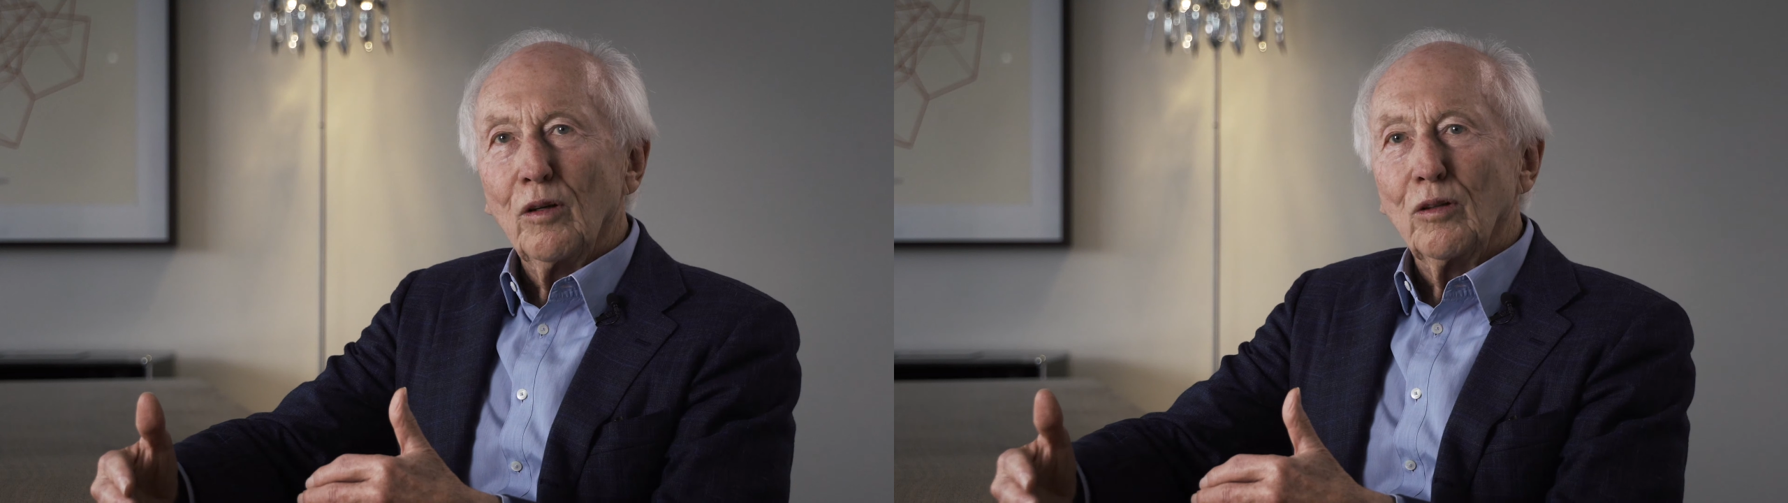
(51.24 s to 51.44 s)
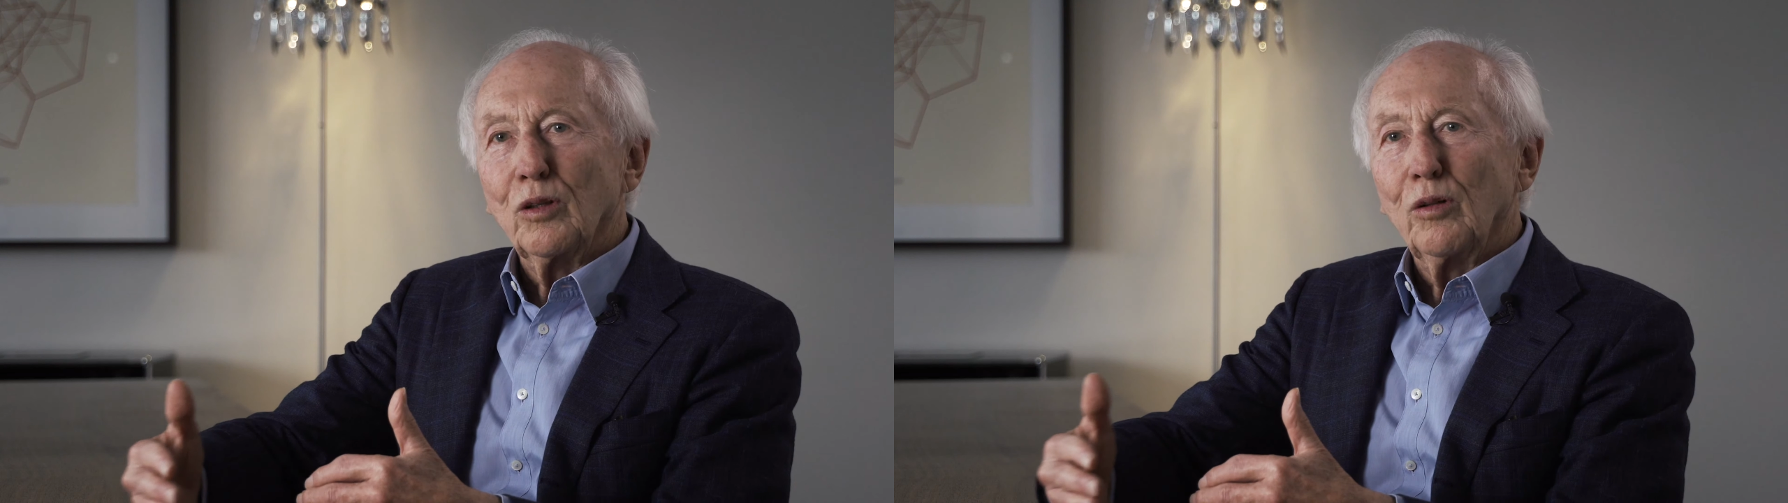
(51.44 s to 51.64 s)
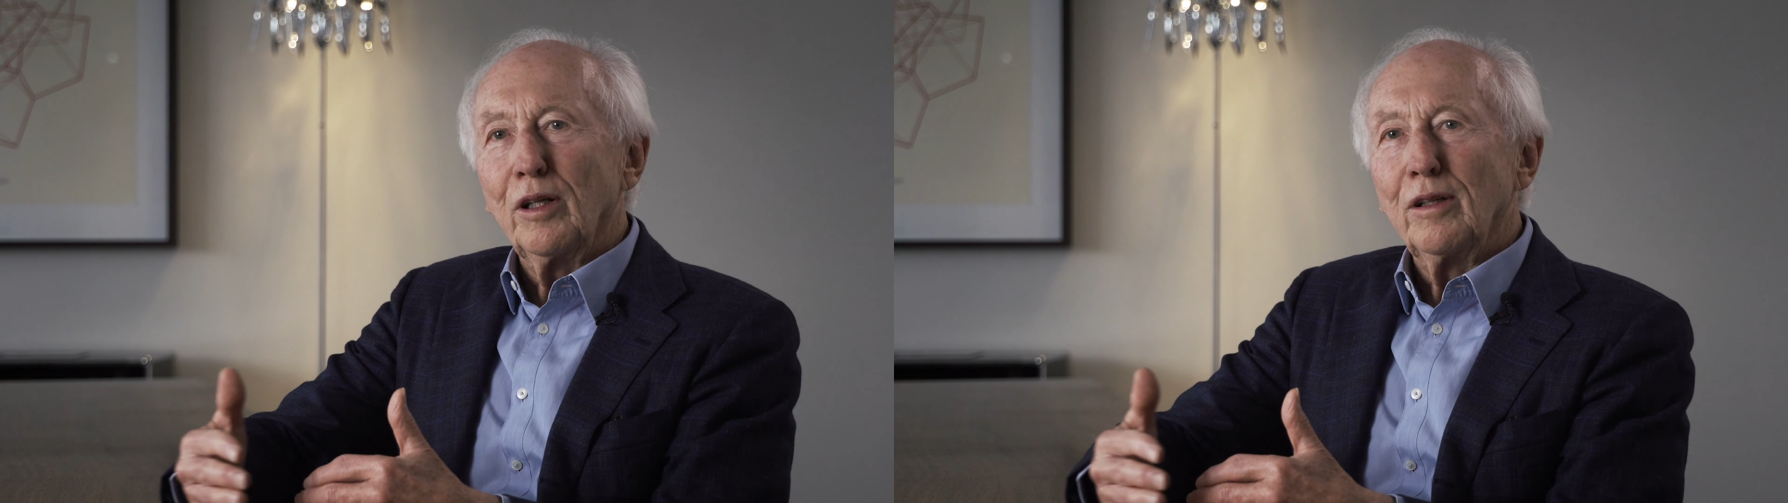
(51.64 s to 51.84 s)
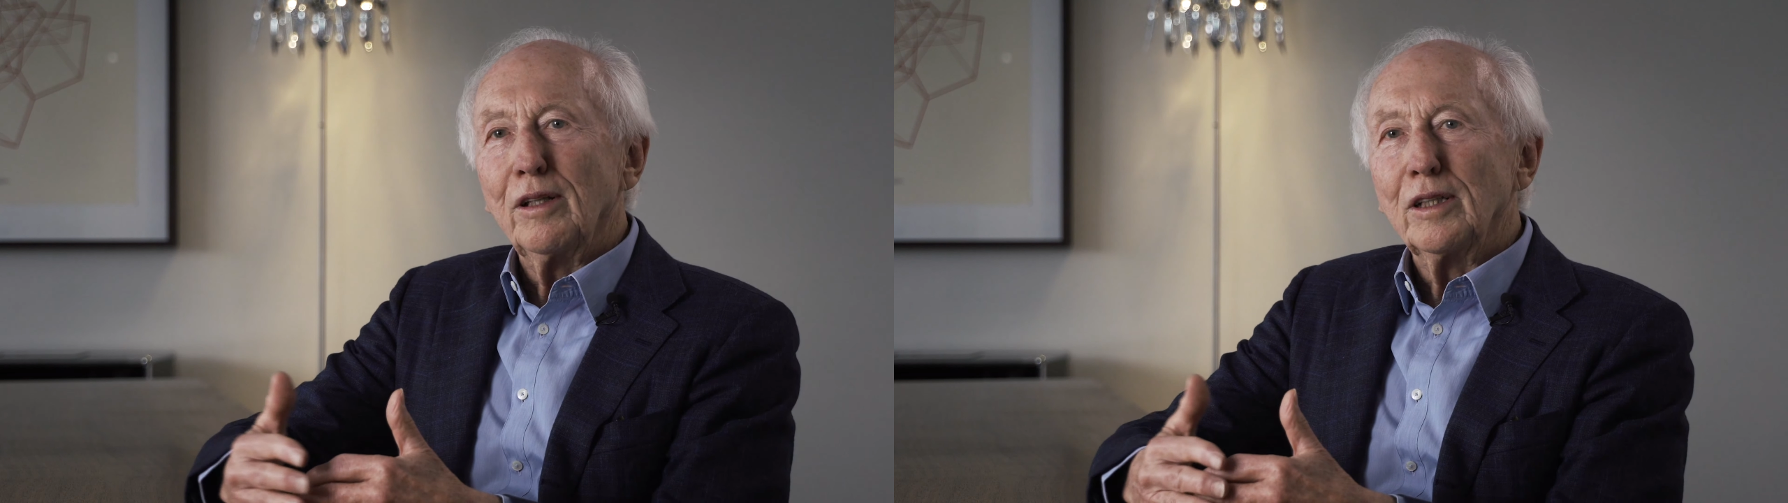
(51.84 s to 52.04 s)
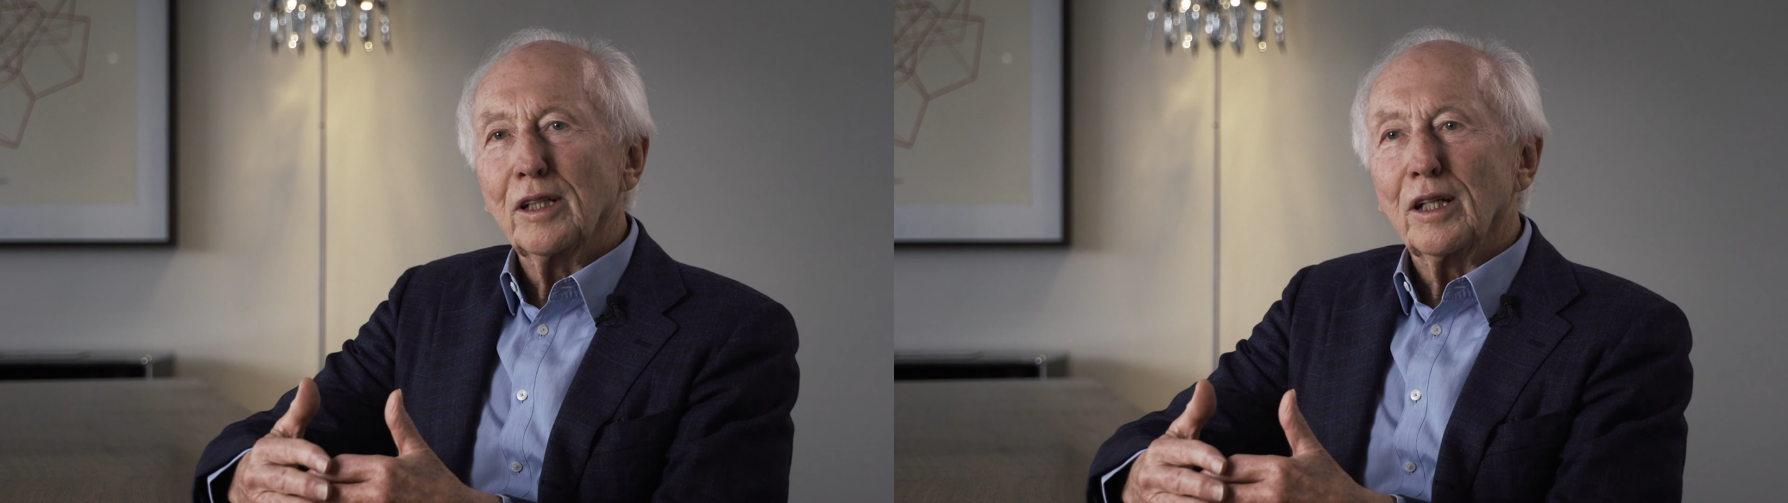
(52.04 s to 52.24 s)
So in
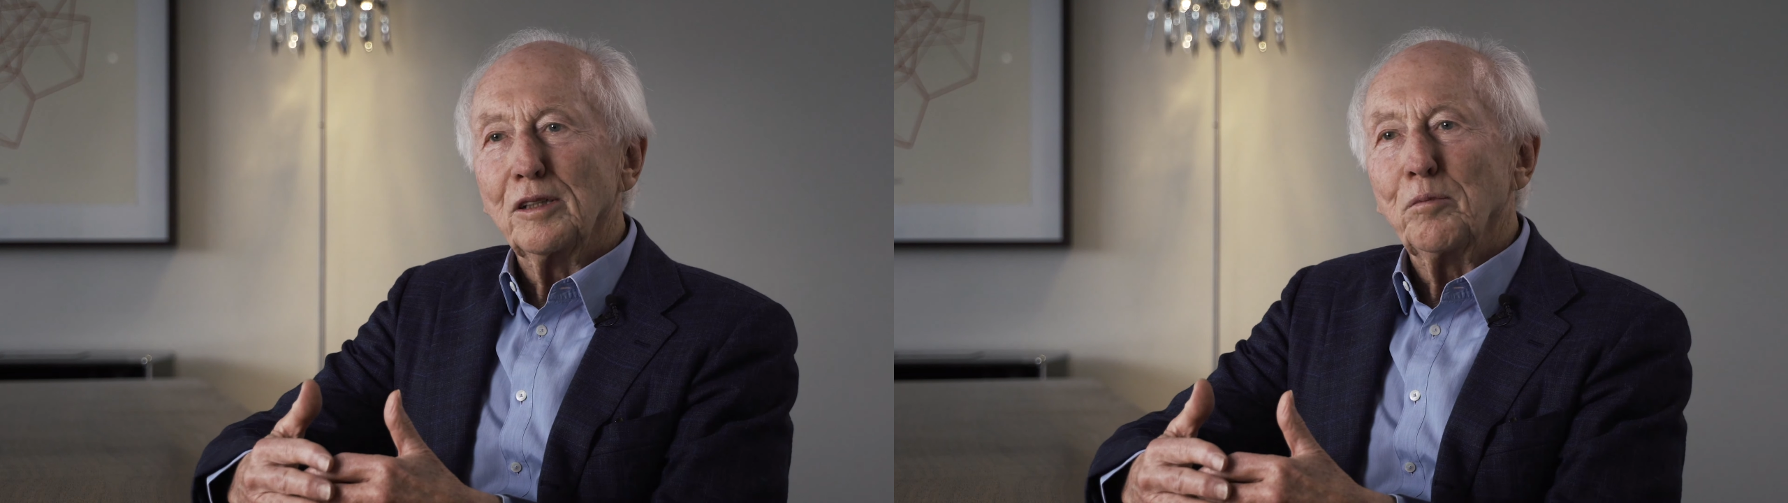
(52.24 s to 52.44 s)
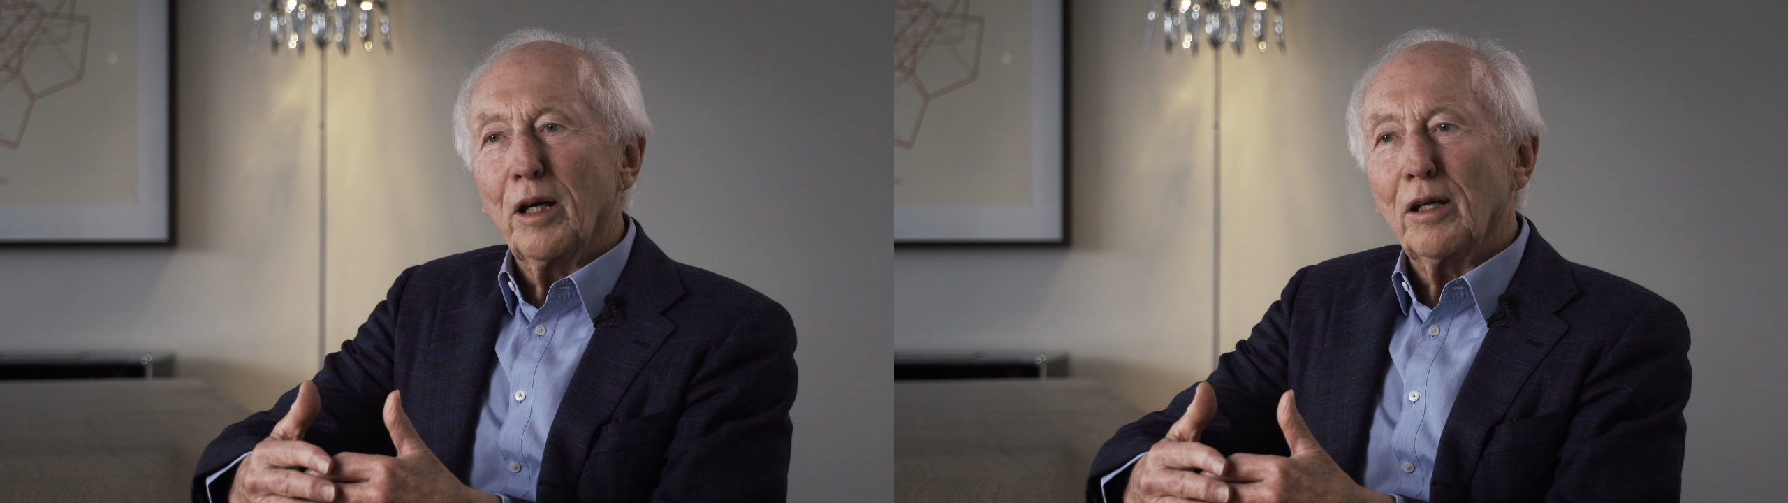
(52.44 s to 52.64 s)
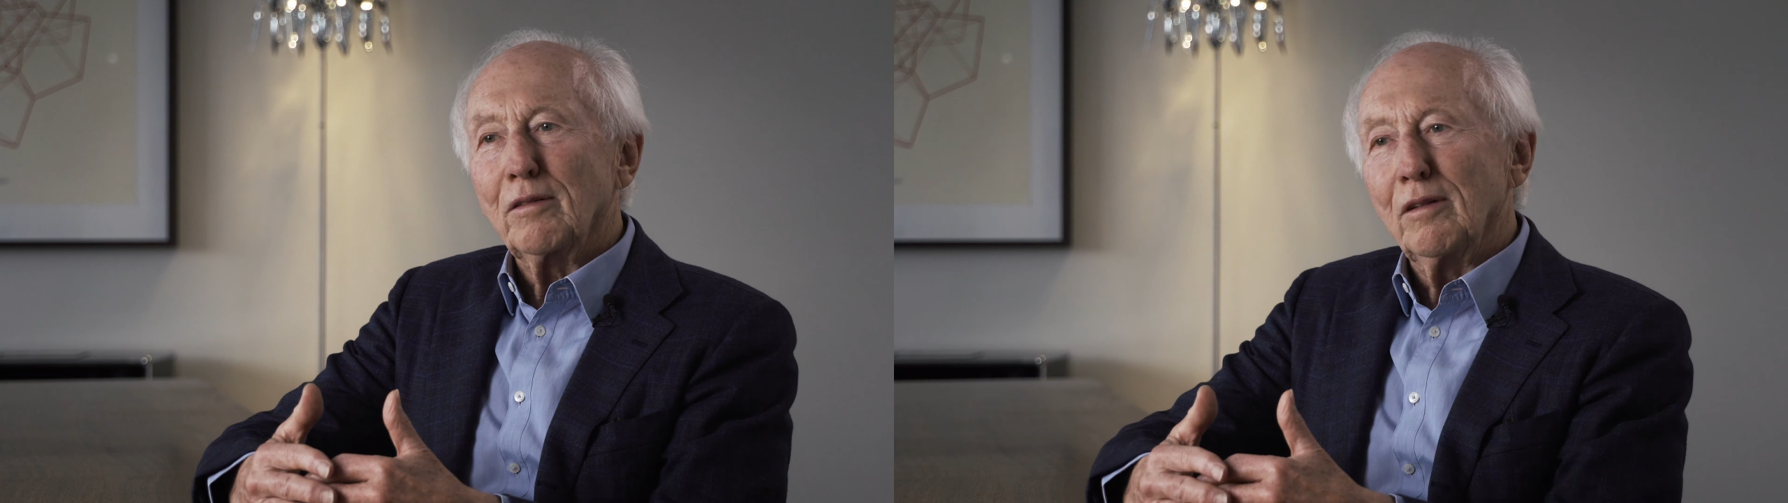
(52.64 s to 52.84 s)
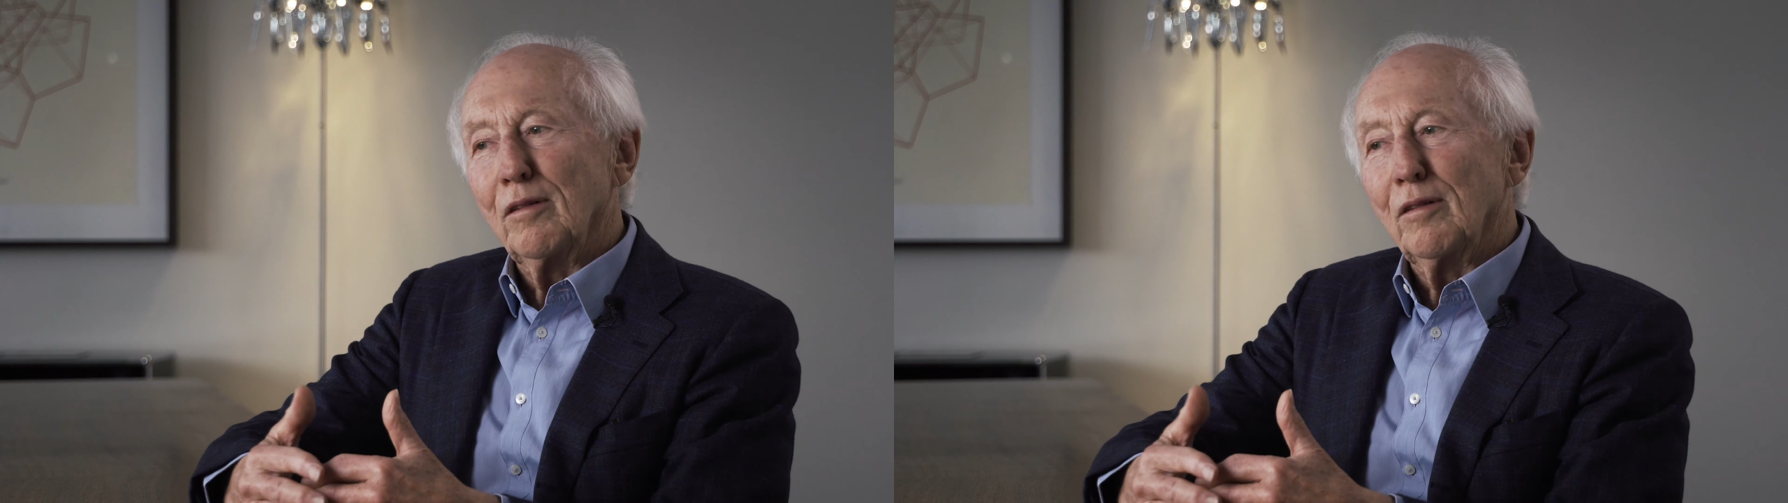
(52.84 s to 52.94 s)
this respect,